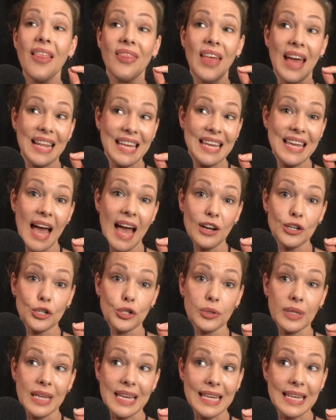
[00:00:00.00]
that he
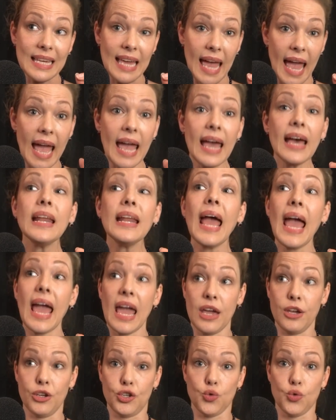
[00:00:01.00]
actually can
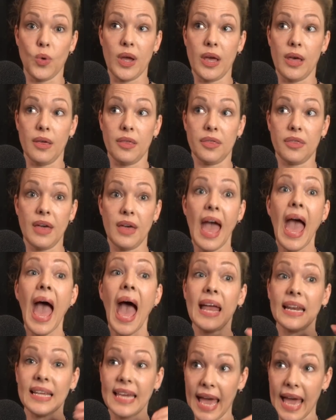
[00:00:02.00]
age with
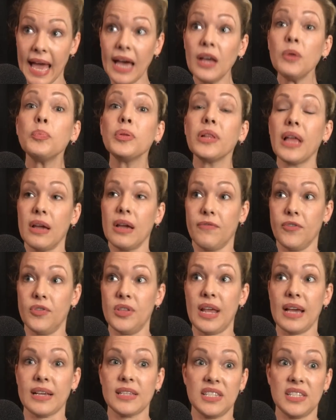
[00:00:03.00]
and can play for
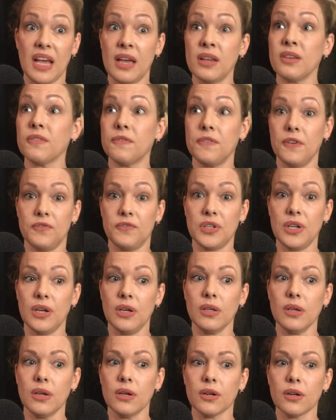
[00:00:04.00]
the next ten to
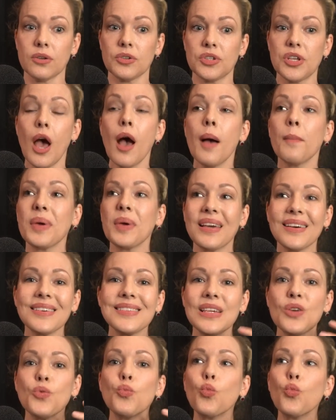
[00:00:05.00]
fifteen years
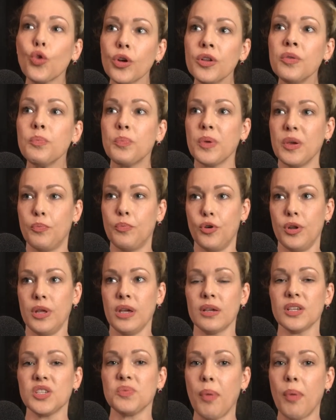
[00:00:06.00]
because he would wouldn't be
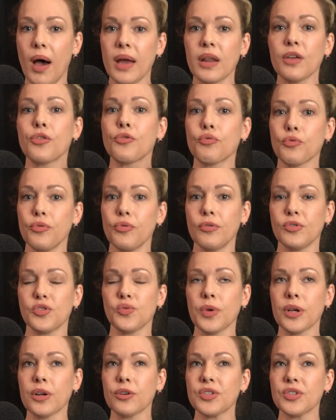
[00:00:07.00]
putting his body through those
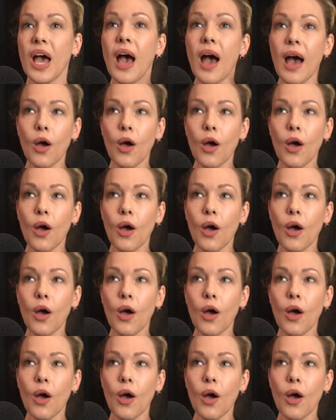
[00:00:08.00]
rigors